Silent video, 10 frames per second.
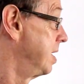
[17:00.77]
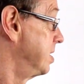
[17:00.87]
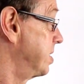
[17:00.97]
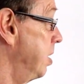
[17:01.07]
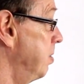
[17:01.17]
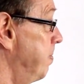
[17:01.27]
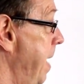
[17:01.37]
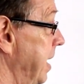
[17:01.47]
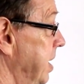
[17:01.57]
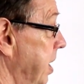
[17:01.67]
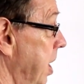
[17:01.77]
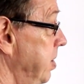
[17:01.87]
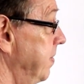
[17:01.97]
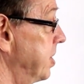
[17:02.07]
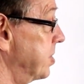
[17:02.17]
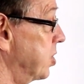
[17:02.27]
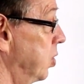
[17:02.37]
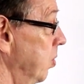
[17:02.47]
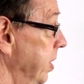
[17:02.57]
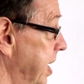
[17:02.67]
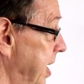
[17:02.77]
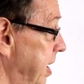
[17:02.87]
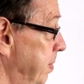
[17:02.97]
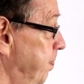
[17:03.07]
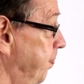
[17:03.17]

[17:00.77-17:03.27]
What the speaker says: So back you go, you've just caught the curb.